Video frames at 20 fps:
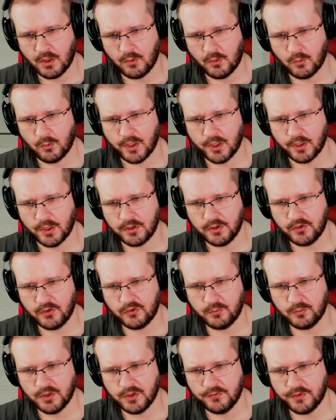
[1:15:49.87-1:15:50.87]
And while it is
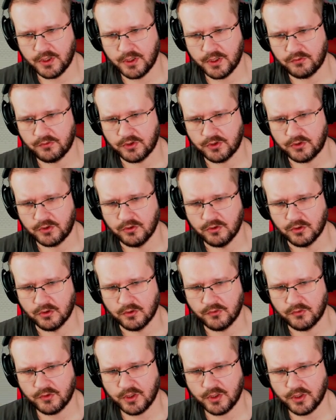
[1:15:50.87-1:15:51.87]
my favorite
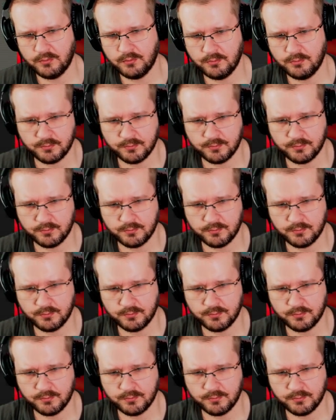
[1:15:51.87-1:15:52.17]
golf game,